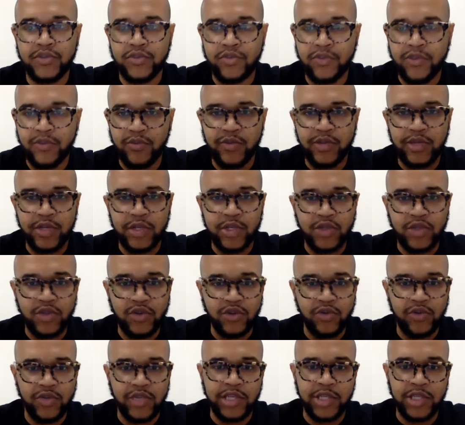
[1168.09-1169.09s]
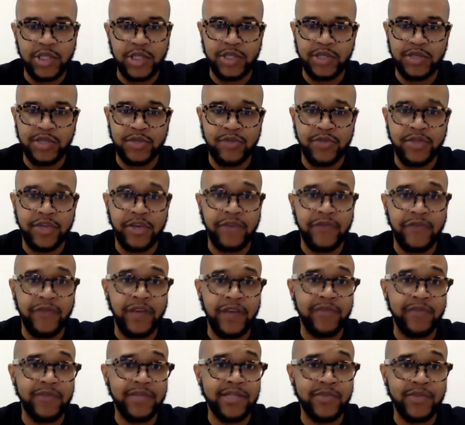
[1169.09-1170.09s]
We have really strong relationships with our
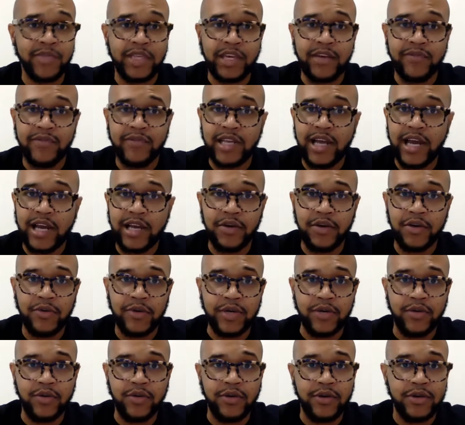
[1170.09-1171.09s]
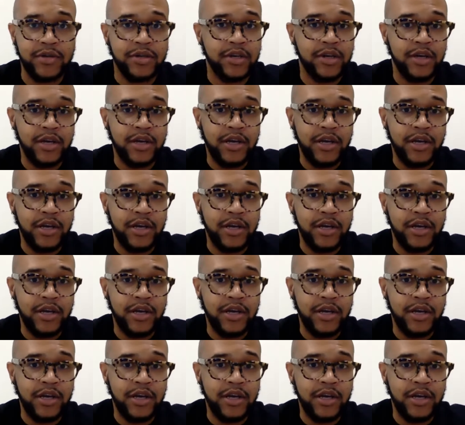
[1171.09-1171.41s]
families, but they have a lot going on.